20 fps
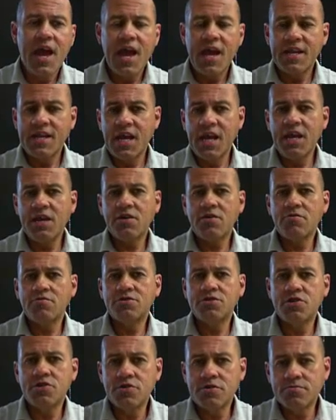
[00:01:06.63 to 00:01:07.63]
And
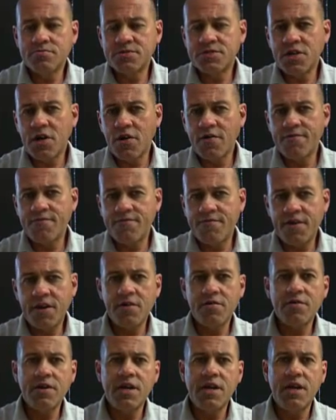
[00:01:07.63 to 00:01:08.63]
Incoterms are
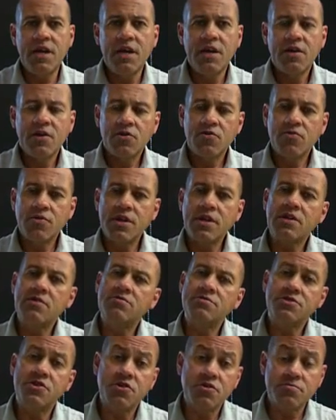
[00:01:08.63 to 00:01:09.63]
very
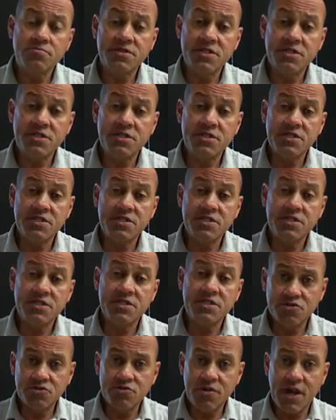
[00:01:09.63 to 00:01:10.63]
critical terms in
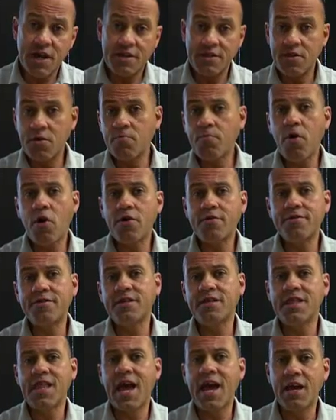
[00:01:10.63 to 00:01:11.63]
international trade. They're part of
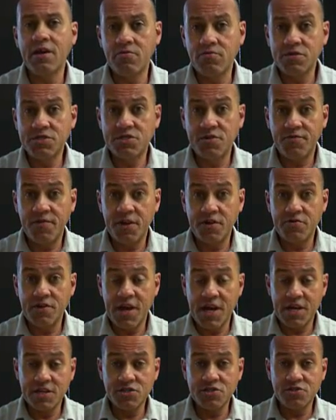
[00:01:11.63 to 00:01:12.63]
the language of
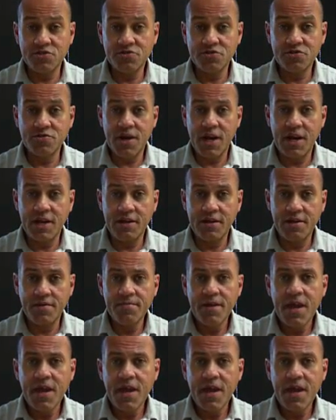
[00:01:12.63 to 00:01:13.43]
international trade.